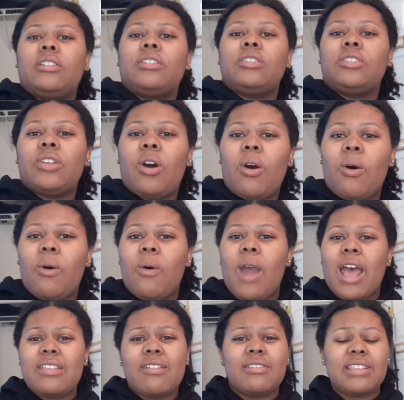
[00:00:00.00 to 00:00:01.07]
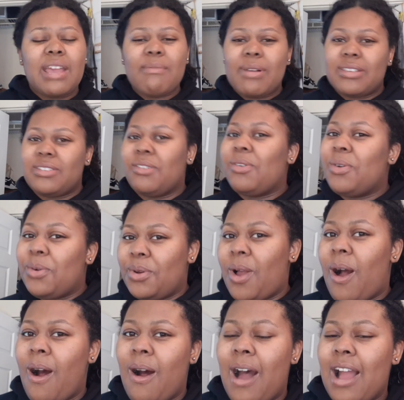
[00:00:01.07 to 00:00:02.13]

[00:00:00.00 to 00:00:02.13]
So as I was eating my cereal, y'all,